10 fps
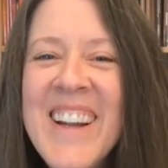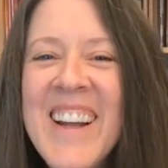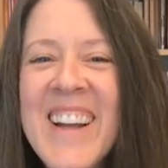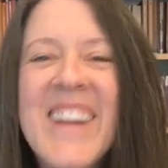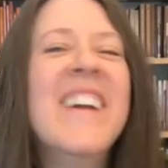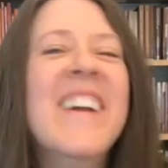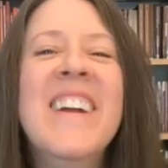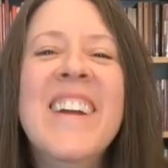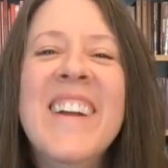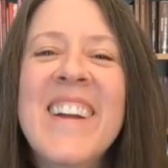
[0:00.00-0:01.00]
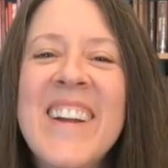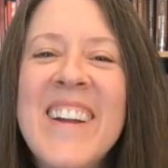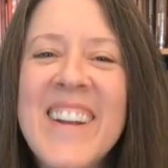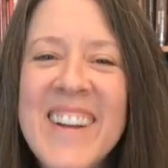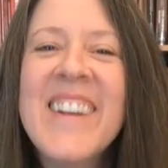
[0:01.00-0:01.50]

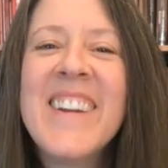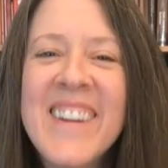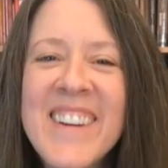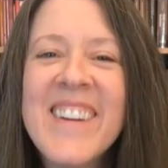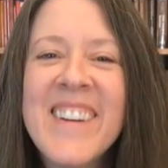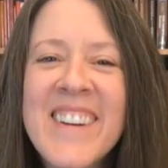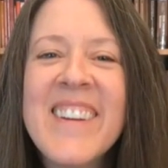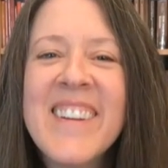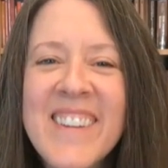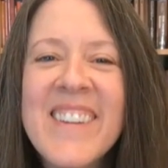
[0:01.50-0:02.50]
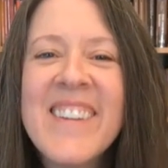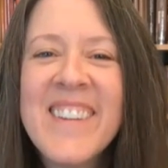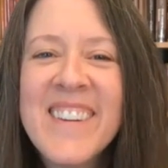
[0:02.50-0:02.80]
(not speaking)